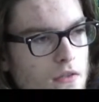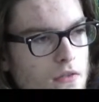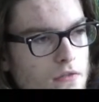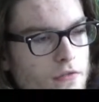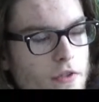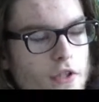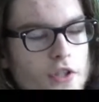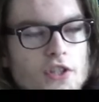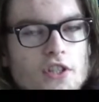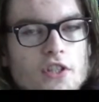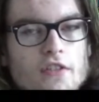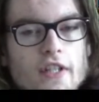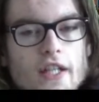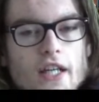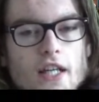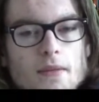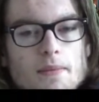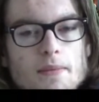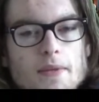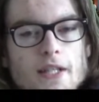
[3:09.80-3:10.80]
version of the
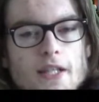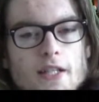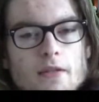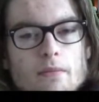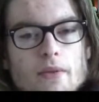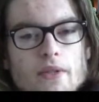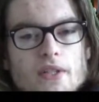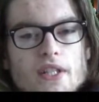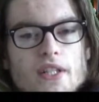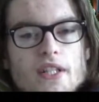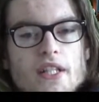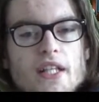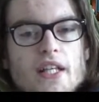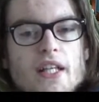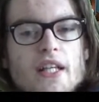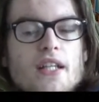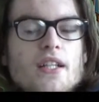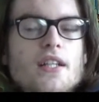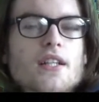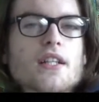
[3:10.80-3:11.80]
Alpine, but in the
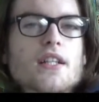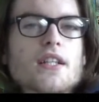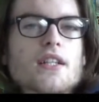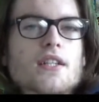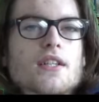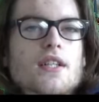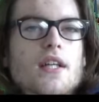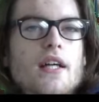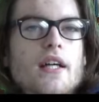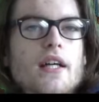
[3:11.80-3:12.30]
end his